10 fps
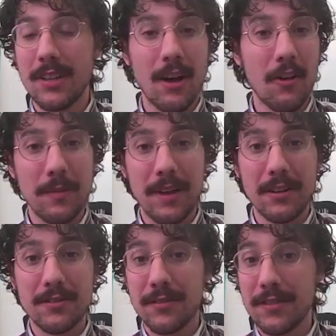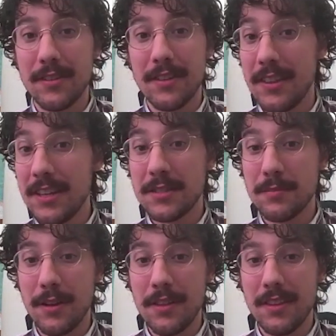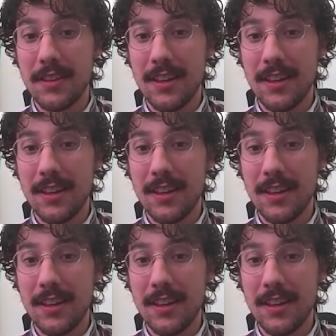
health matters for this month.